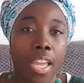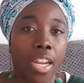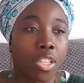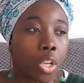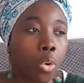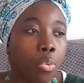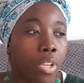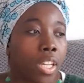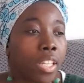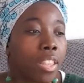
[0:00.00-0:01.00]
it's
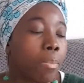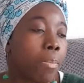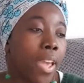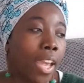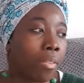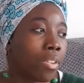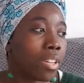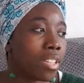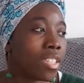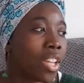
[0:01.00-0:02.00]
only the
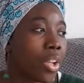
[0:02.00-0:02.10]
areas